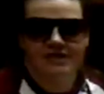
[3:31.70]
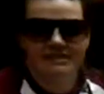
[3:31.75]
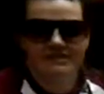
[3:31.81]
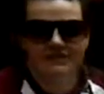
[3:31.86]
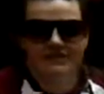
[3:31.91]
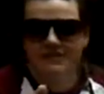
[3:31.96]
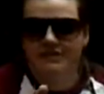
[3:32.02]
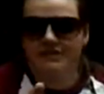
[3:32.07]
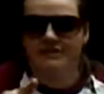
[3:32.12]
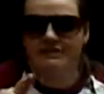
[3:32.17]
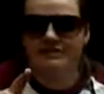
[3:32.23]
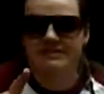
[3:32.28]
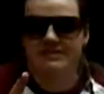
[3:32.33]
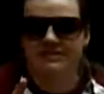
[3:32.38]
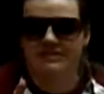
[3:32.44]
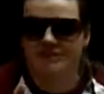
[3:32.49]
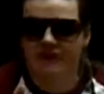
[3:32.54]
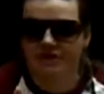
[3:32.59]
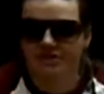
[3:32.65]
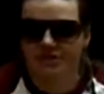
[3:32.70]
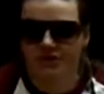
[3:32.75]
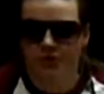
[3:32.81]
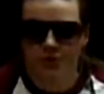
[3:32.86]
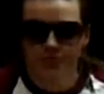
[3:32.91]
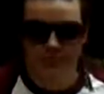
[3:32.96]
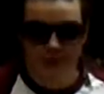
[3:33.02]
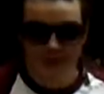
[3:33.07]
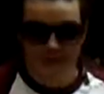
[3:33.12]
is a very special
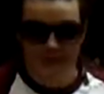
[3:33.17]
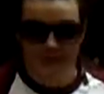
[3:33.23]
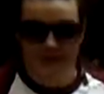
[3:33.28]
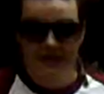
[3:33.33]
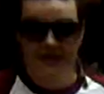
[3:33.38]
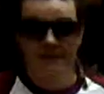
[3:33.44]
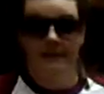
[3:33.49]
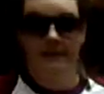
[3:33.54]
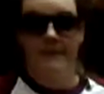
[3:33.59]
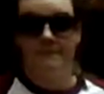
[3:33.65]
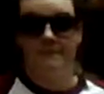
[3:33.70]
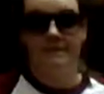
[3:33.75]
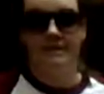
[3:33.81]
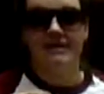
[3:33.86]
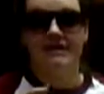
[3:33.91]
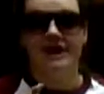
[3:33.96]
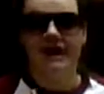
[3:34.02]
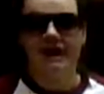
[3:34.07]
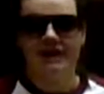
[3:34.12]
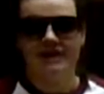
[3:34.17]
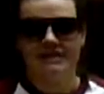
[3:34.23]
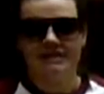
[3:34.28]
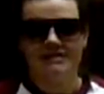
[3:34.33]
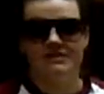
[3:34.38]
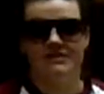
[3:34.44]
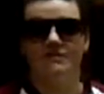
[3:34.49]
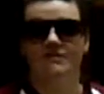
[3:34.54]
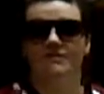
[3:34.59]
weapon because
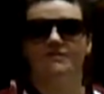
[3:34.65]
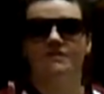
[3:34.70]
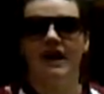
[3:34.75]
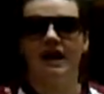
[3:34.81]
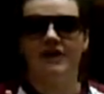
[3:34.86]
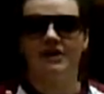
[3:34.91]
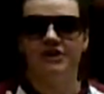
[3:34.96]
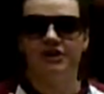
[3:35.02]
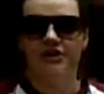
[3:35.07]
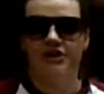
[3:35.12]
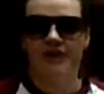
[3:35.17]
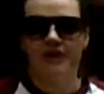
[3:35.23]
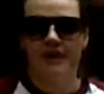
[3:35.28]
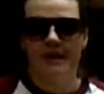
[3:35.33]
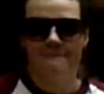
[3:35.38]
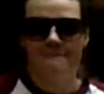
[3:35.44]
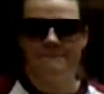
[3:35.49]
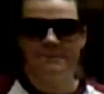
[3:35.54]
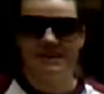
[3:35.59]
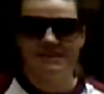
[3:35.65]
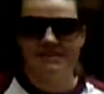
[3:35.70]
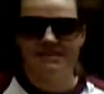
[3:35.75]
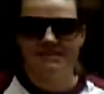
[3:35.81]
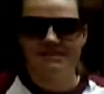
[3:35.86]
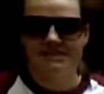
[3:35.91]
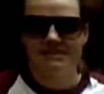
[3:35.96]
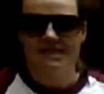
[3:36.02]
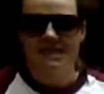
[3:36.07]
fire beats
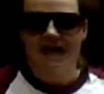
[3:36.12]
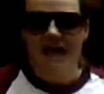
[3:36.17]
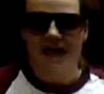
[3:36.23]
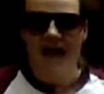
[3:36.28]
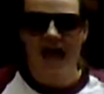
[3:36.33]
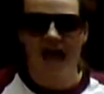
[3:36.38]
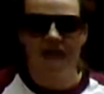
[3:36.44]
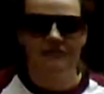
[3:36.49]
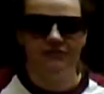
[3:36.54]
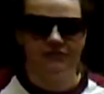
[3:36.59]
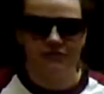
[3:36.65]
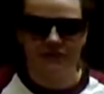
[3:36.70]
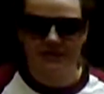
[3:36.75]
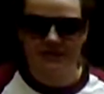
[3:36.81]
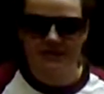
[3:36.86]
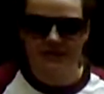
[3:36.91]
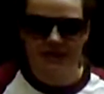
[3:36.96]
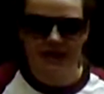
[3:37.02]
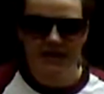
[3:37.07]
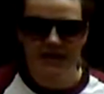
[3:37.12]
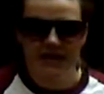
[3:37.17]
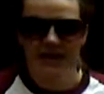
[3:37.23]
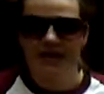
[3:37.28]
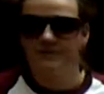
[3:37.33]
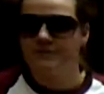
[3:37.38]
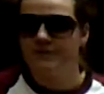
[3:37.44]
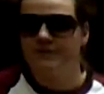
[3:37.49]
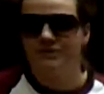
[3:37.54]
everything.
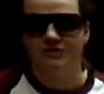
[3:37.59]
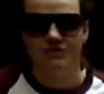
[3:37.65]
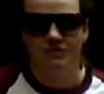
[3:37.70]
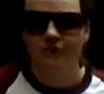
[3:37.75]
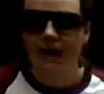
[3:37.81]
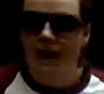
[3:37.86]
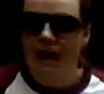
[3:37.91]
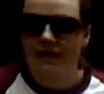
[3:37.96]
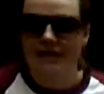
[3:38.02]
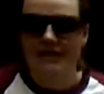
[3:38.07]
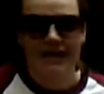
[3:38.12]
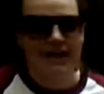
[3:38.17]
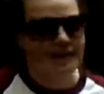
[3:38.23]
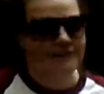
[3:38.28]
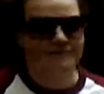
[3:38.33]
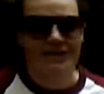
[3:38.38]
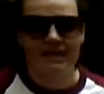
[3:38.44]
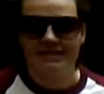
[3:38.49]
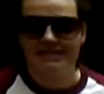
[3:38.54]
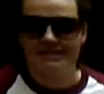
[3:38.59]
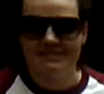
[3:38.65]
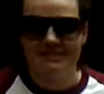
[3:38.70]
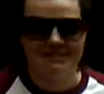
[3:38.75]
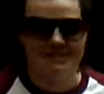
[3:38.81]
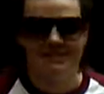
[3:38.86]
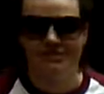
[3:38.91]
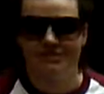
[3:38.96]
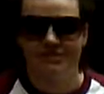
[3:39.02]
It beats rock, it beats
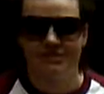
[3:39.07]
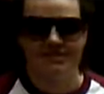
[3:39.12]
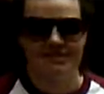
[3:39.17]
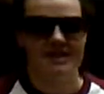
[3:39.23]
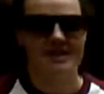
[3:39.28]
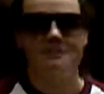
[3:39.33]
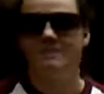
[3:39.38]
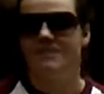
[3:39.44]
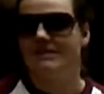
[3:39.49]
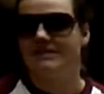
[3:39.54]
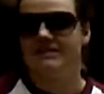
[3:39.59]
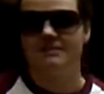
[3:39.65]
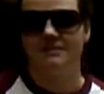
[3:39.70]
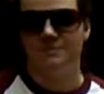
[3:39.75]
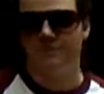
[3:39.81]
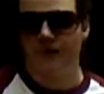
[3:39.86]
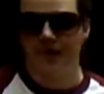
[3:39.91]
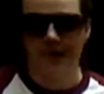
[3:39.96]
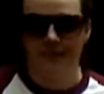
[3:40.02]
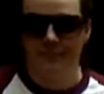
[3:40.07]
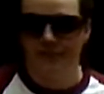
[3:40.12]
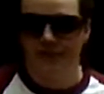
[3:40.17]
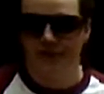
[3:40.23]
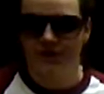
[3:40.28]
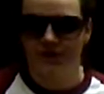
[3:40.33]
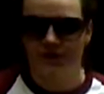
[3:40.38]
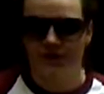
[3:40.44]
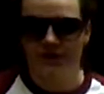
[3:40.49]
scissors, it beats
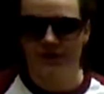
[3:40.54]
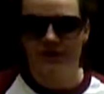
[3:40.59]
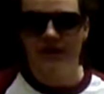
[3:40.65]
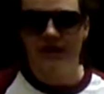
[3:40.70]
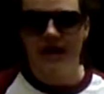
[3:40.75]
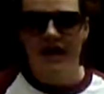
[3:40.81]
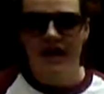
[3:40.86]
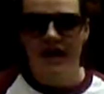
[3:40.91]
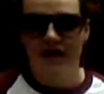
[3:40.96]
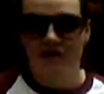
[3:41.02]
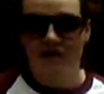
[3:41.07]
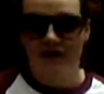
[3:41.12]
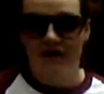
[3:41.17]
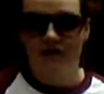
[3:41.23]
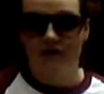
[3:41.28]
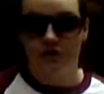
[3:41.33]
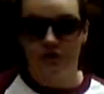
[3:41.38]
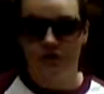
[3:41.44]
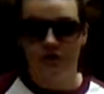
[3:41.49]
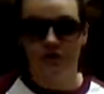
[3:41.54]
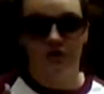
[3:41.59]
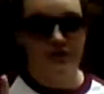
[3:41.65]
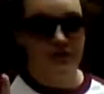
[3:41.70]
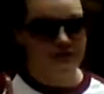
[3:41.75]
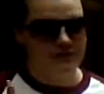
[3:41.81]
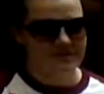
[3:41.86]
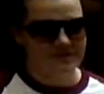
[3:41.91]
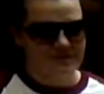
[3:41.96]
paper. However,
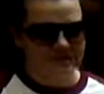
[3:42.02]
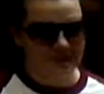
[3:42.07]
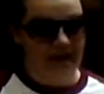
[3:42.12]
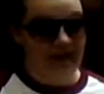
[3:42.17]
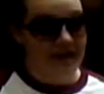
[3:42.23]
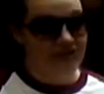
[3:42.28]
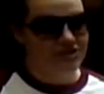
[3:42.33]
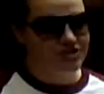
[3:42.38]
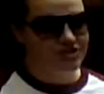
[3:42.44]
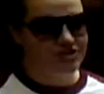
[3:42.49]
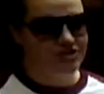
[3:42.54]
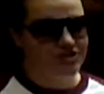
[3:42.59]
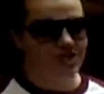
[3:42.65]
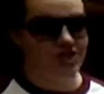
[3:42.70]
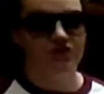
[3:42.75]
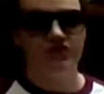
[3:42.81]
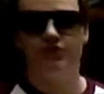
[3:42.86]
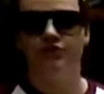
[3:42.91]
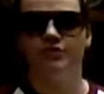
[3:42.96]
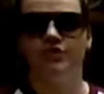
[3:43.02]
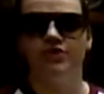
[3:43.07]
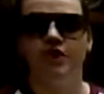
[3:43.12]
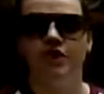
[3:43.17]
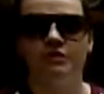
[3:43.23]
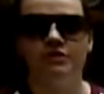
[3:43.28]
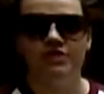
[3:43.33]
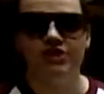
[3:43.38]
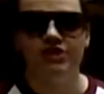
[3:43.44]
there is a catch. You can
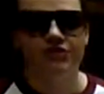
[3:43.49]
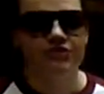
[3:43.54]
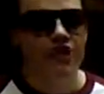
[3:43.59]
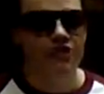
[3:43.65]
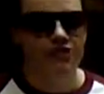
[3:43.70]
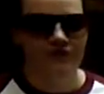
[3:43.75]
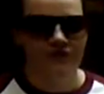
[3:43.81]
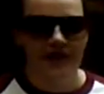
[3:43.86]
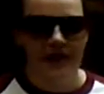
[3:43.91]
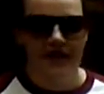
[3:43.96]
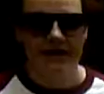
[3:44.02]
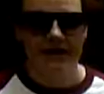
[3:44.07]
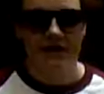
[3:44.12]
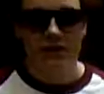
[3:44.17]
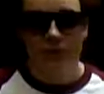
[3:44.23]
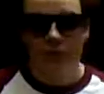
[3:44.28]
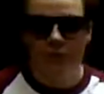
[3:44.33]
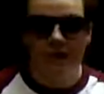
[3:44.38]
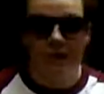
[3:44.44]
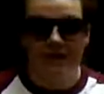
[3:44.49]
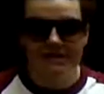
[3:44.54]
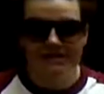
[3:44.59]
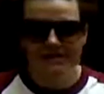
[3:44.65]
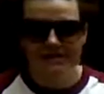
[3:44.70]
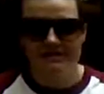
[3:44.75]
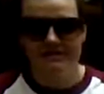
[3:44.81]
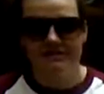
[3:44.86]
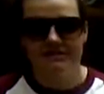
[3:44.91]
only throw fire
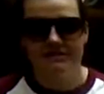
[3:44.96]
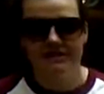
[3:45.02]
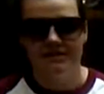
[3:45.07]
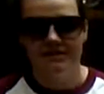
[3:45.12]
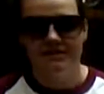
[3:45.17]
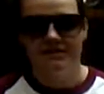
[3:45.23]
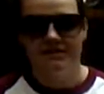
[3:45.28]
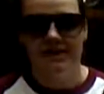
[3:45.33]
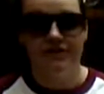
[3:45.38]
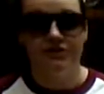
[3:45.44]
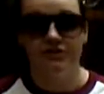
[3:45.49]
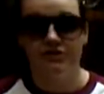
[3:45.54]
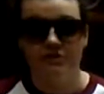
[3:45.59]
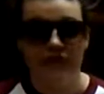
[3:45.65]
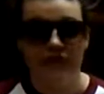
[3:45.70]
once in your